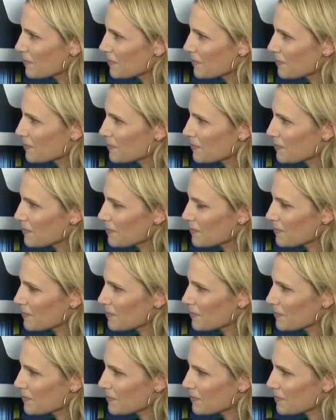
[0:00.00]

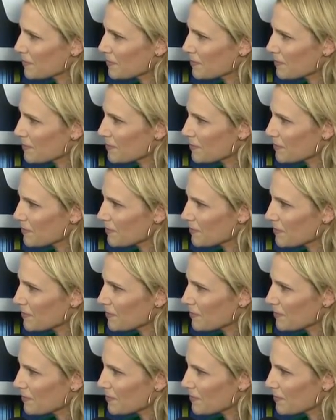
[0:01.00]

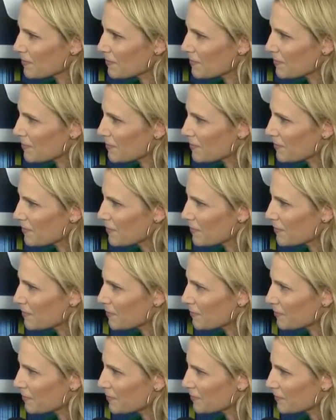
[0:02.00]

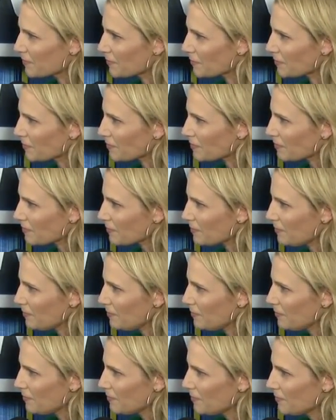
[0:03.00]

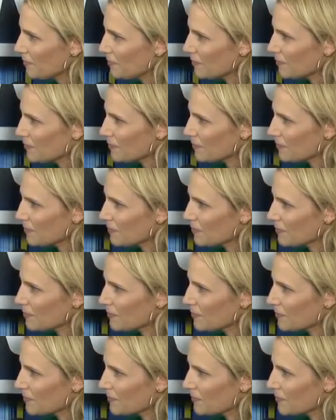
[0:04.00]

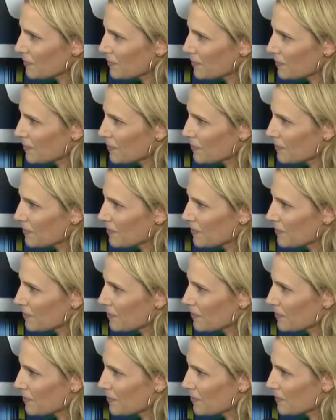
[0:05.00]

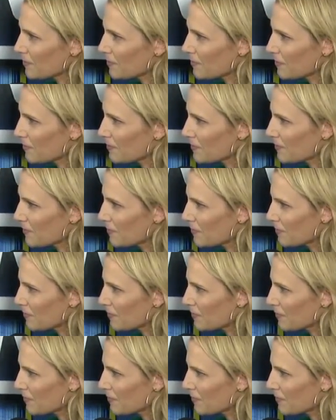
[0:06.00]
The person shown says nothing.